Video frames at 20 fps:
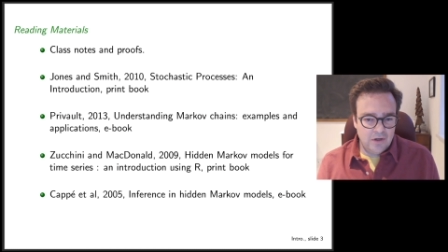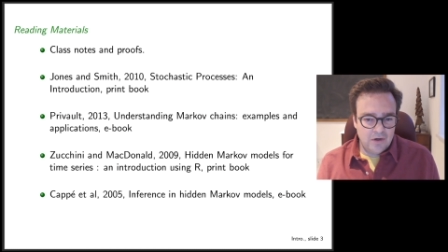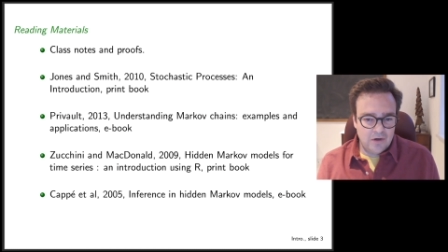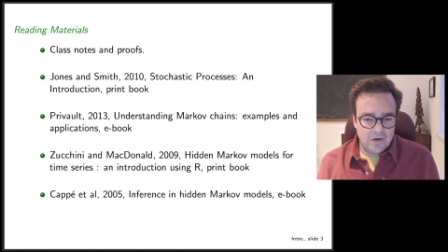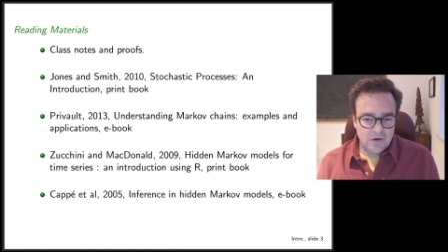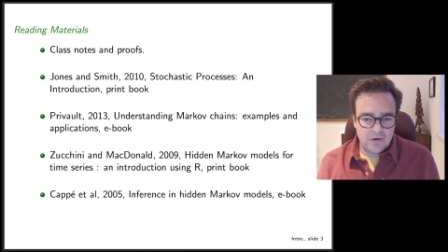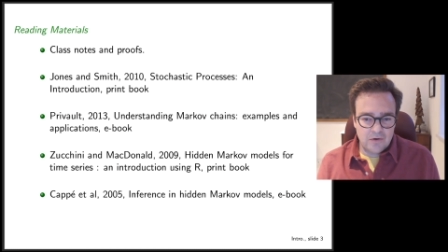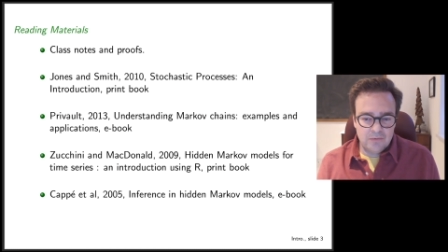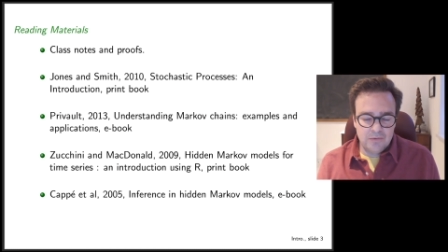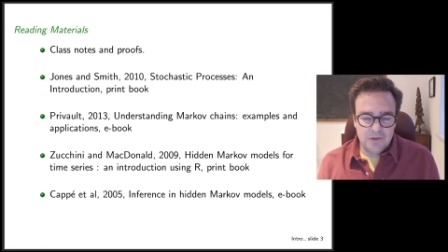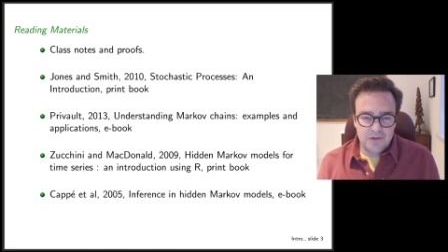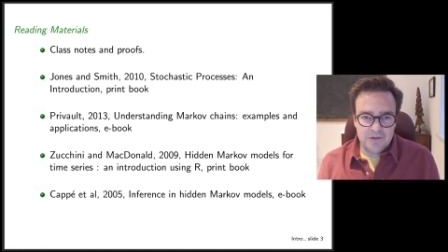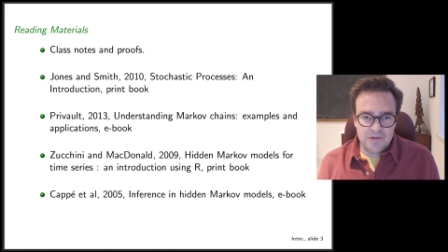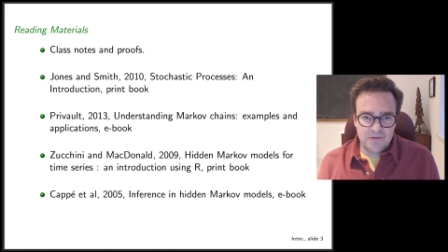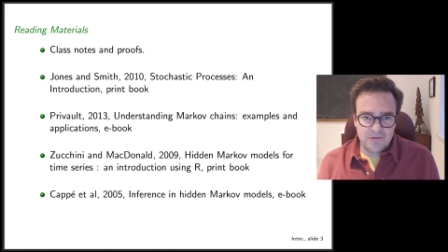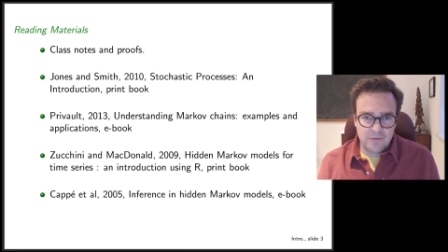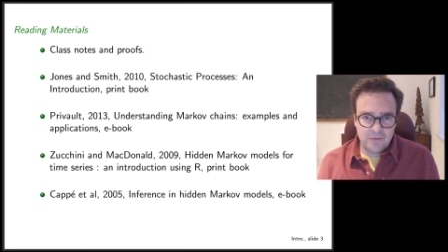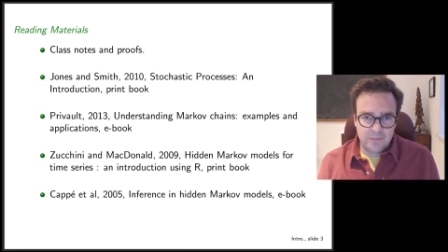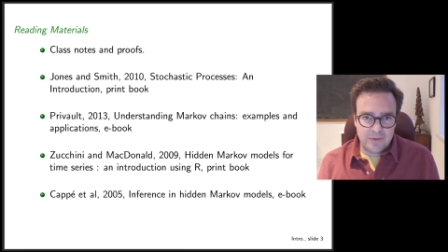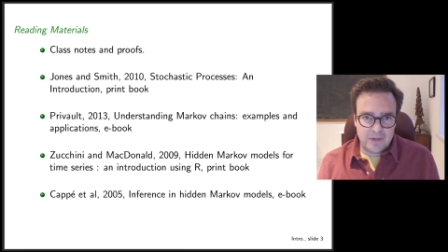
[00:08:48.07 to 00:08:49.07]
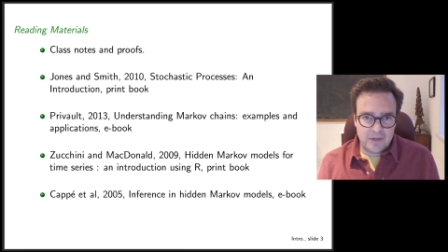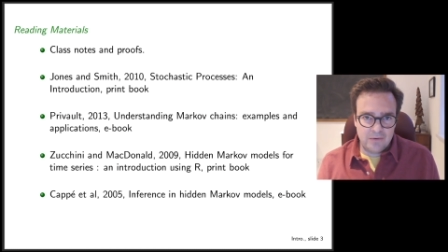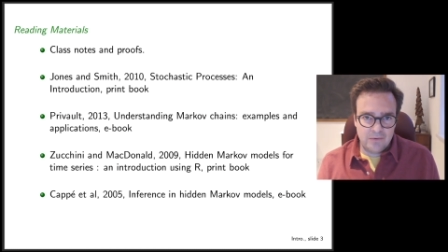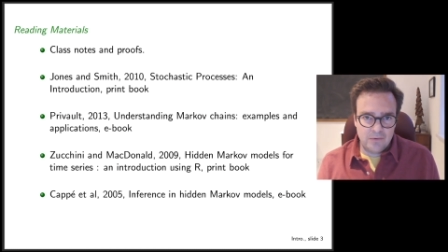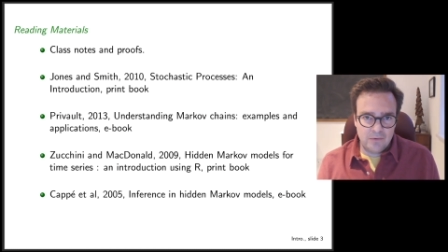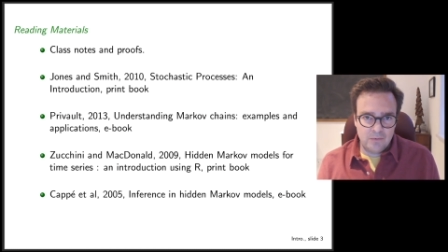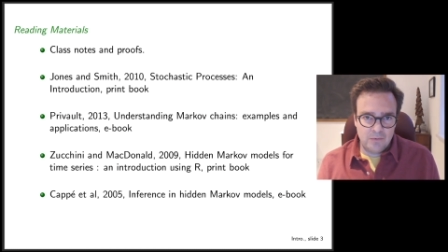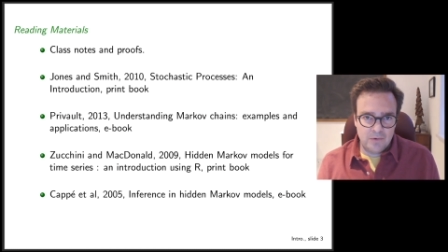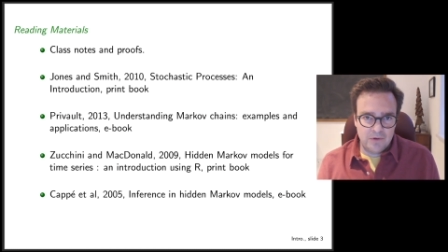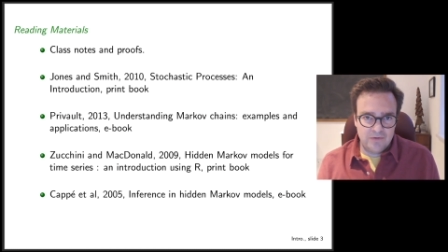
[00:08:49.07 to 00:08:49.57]
are really just
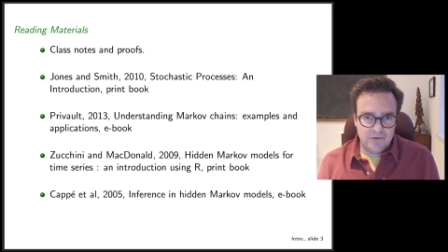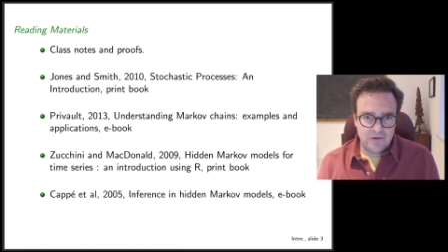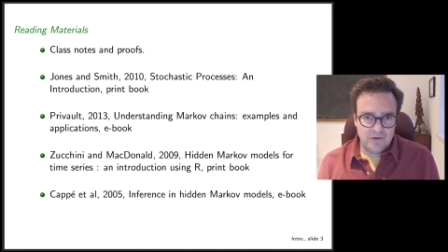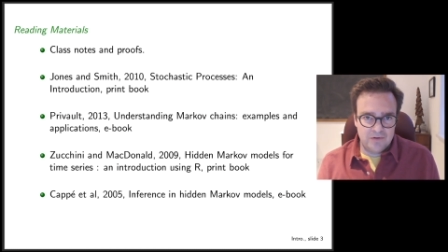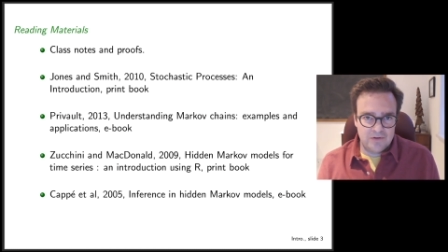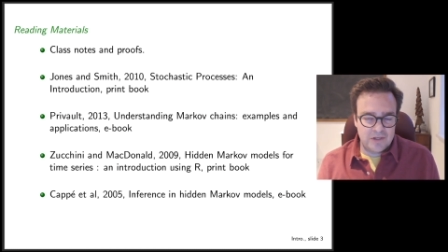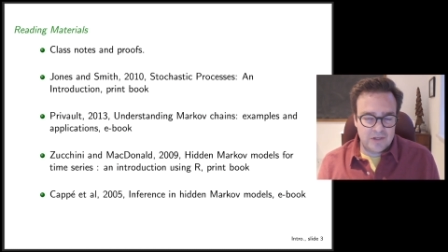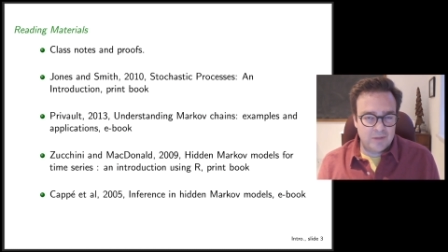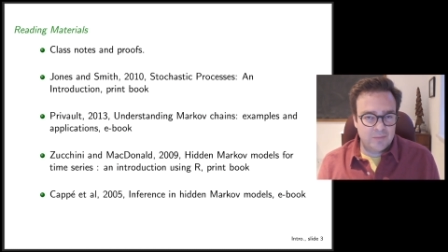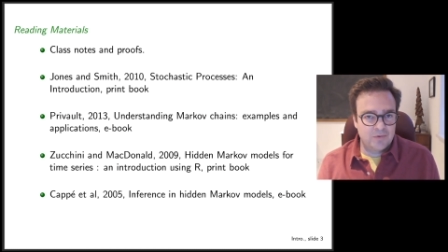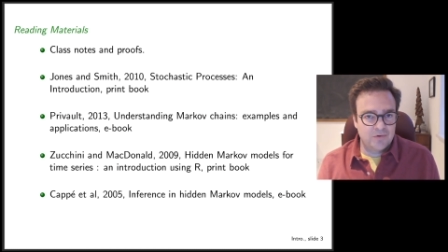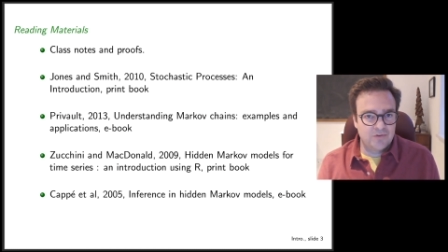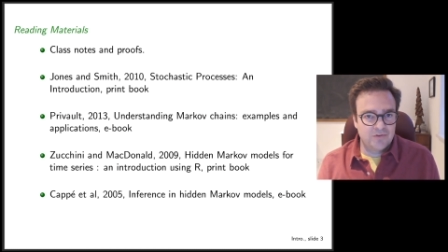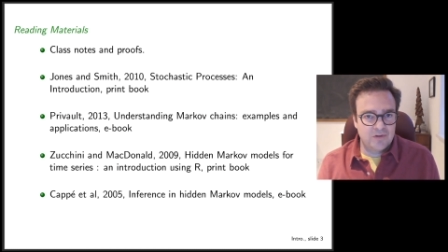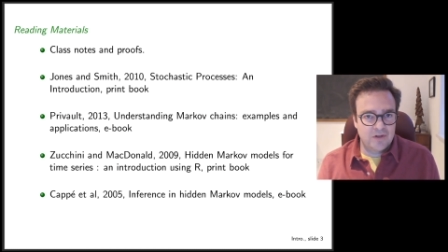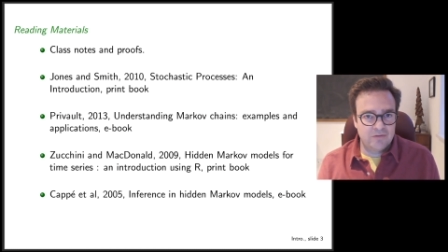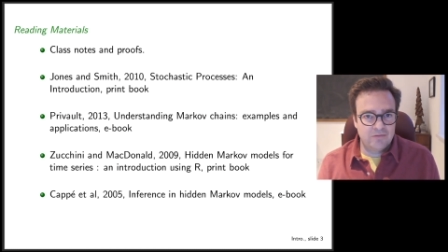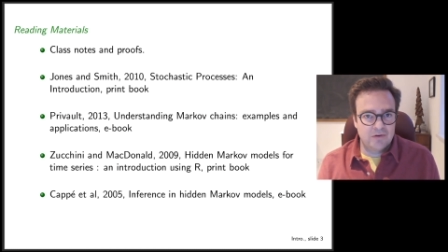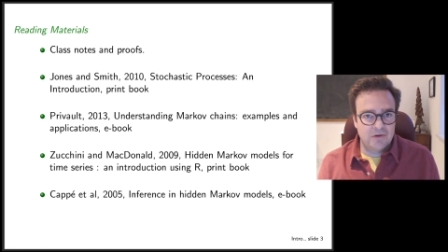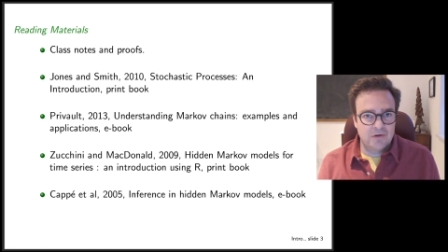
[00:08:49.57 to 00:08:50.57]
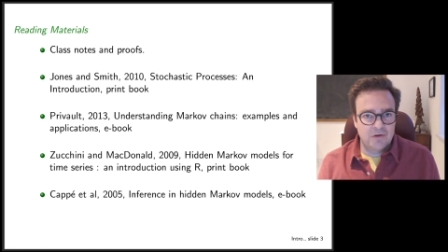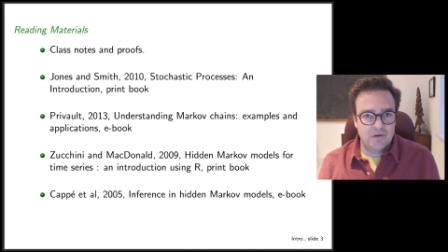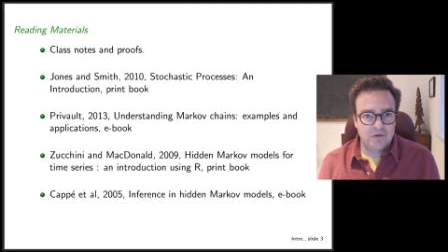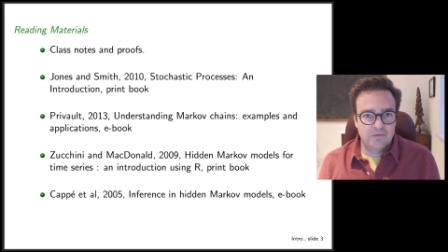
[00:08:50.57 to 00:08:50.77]
about what's in chapter seven